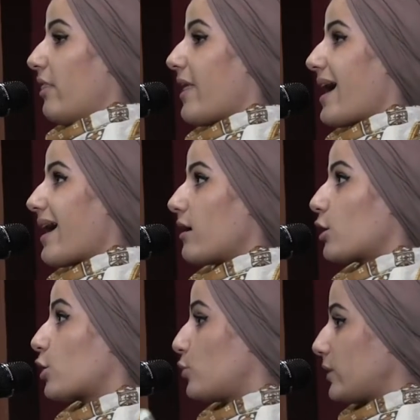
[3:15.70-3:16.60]

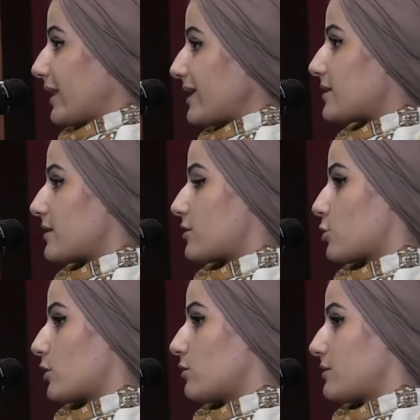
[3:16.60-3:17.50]
that could relate to the
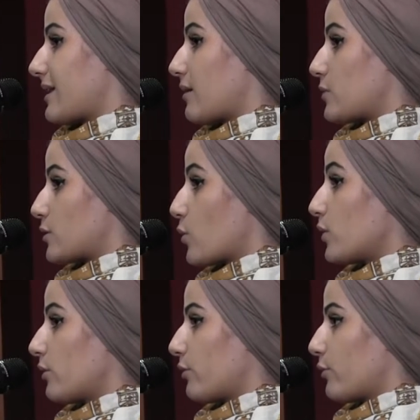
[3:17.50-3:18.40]
struggles that I was
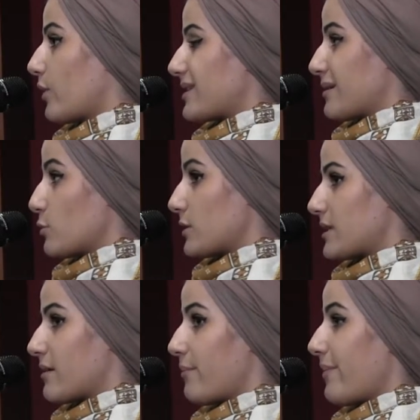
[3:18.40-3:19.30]
going through as a
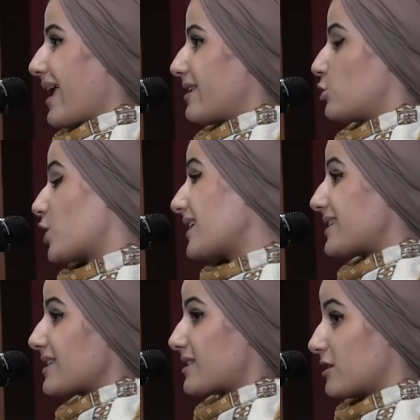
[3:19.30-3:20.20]
Muslim and
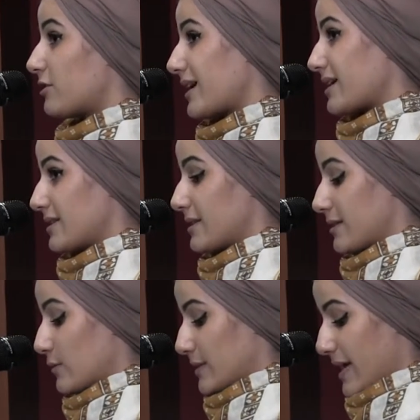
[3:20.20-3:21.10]
trying to integrate into
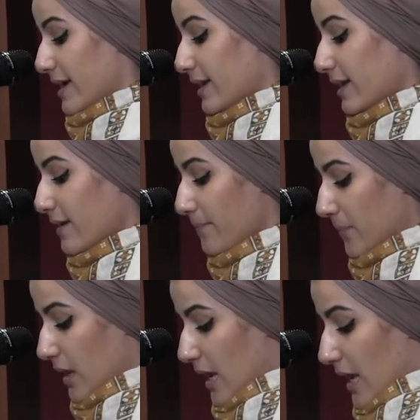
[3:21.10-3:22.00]
society.
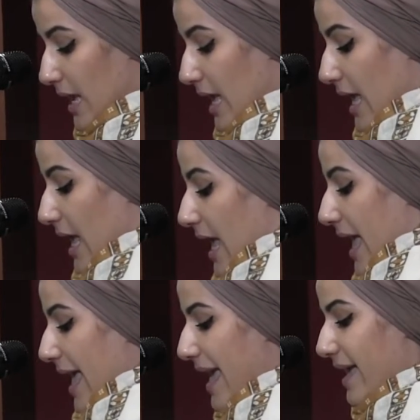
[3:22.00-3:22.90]

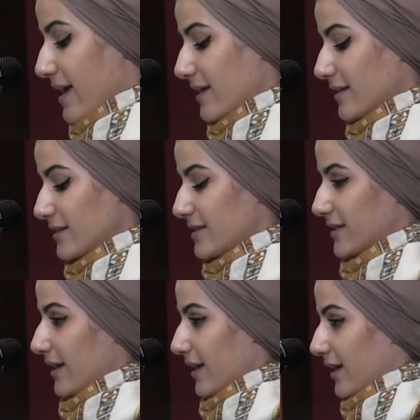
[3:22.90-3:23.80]
And
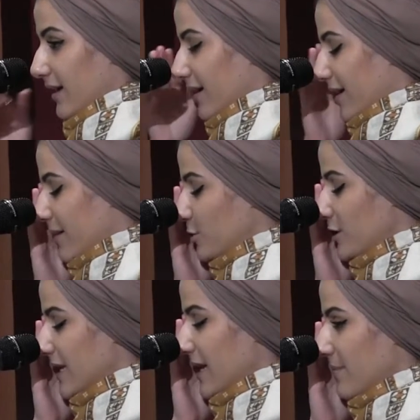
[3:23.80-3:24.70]
I'm
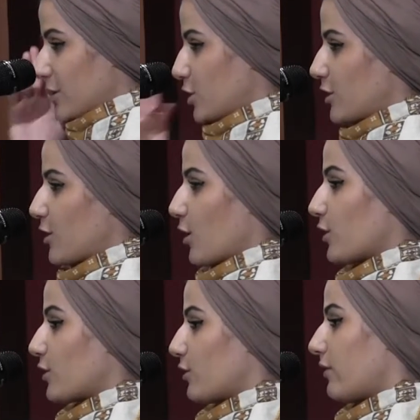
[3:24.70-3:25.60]
just going to mention an
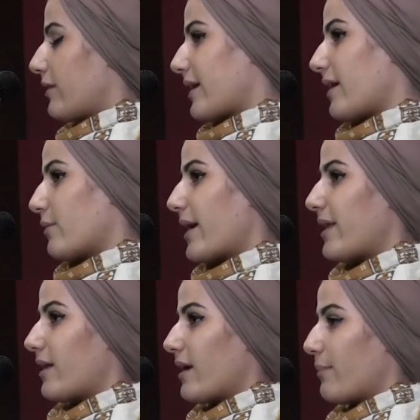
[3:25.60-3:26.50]
article that I
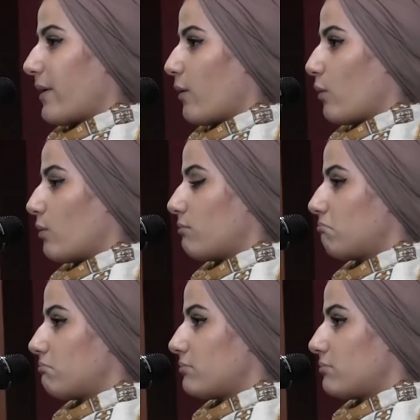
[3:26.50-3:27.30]
read about